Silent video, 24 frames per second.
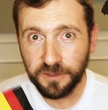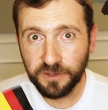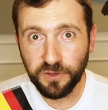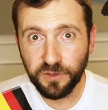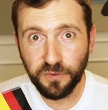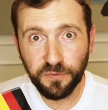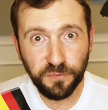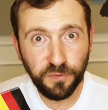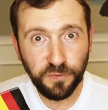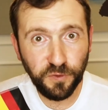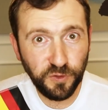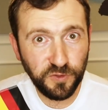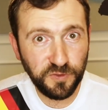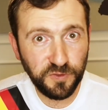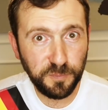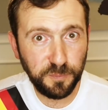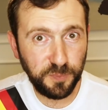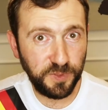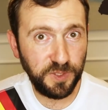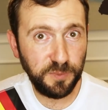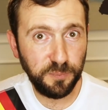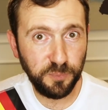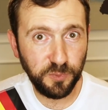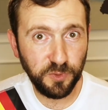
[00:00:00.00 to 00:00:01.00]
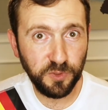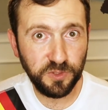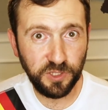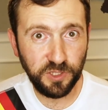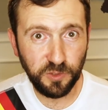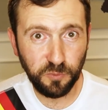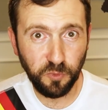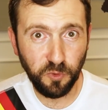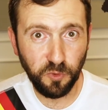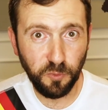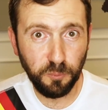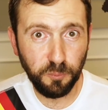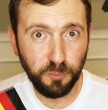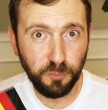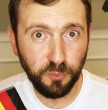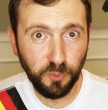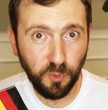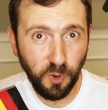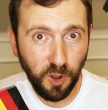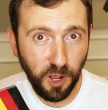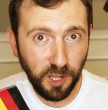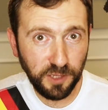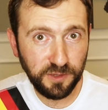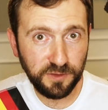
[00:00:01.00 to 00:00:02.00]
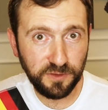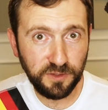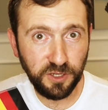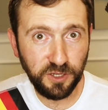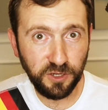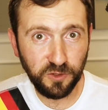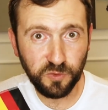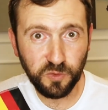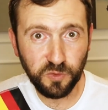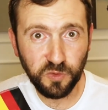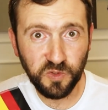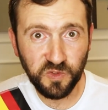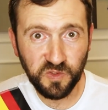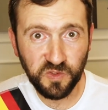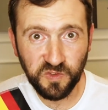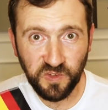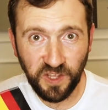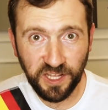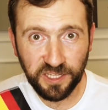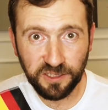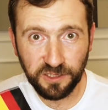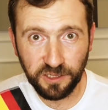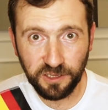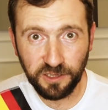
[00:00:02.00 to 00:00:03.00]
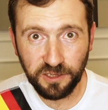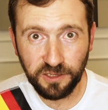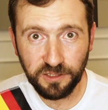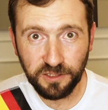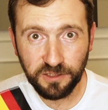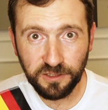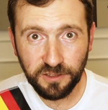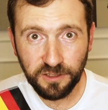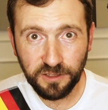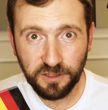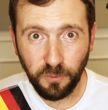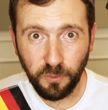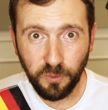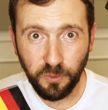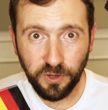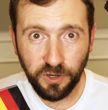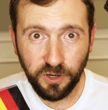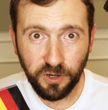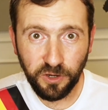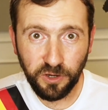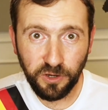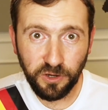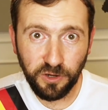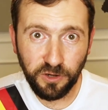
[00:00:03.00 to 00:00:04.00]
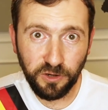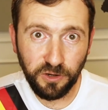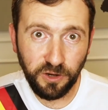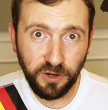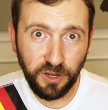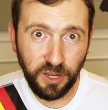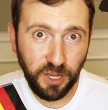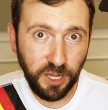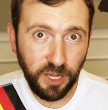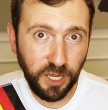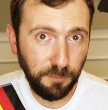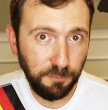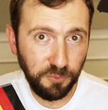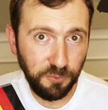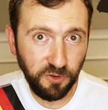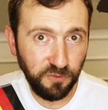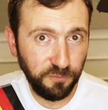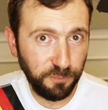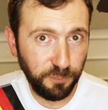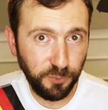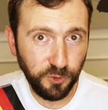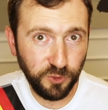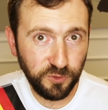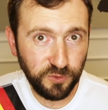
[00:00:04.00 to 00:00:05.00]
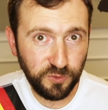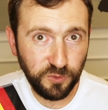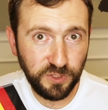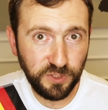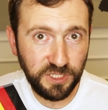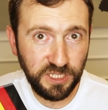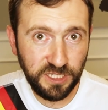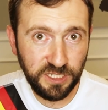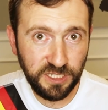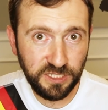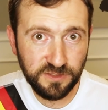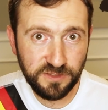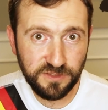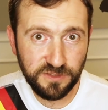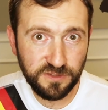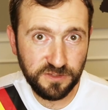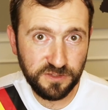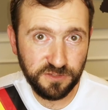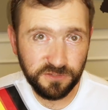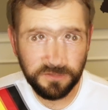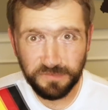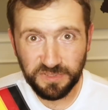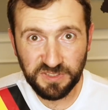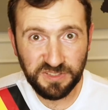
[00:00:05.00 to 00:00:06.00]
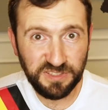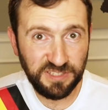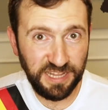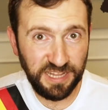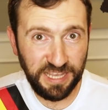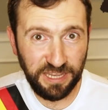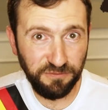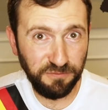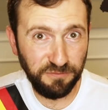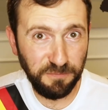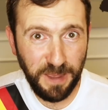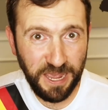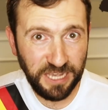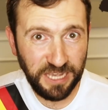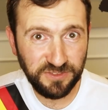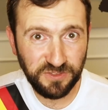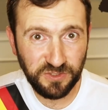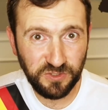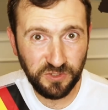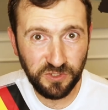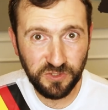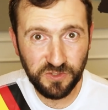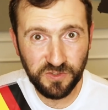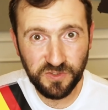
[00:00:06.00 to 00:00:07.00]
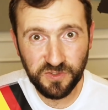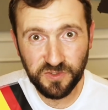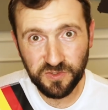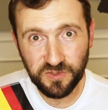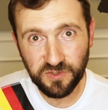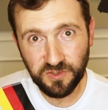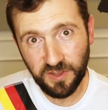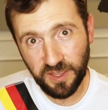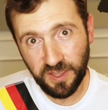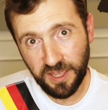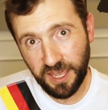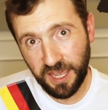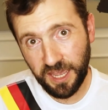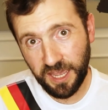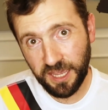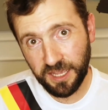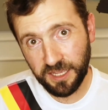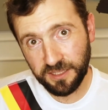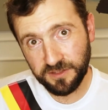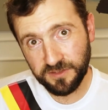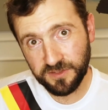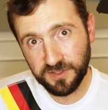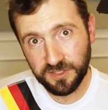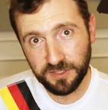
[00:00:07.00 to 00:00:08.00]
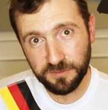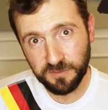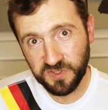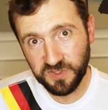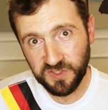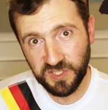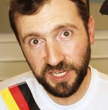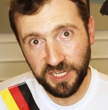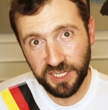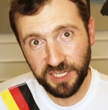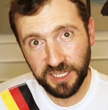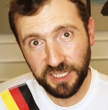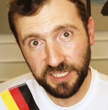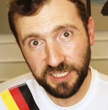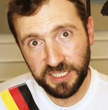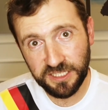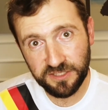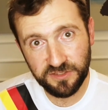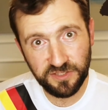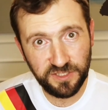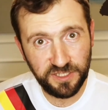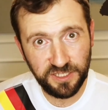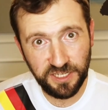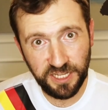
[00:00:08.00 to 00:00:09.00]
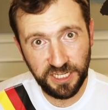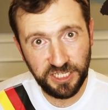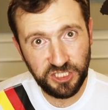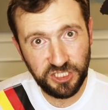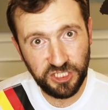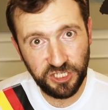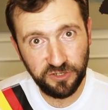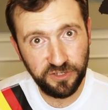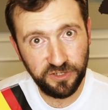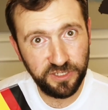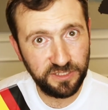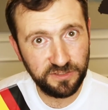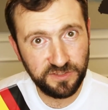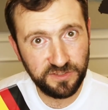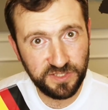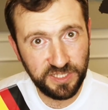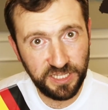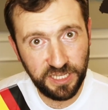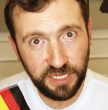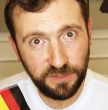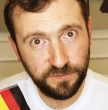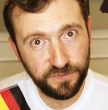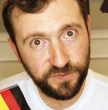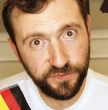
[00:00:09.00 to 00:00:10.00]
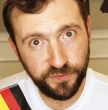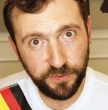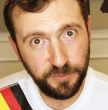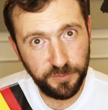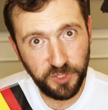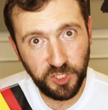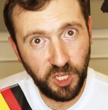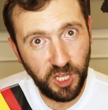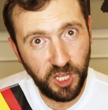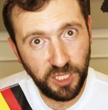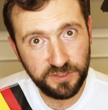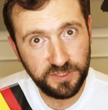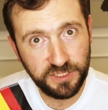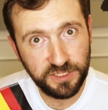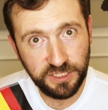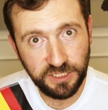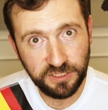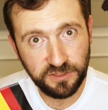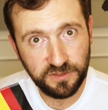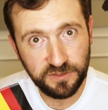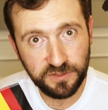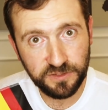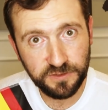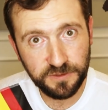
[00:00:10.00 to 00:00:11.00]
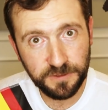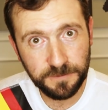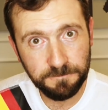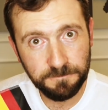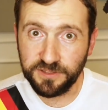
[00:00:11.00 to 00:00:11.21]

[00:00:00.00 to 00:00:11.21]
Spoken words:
The first people that were brought there to settle were a couple of Portuguese slave masters and some Senegalese and Nigerian slaves from the continent.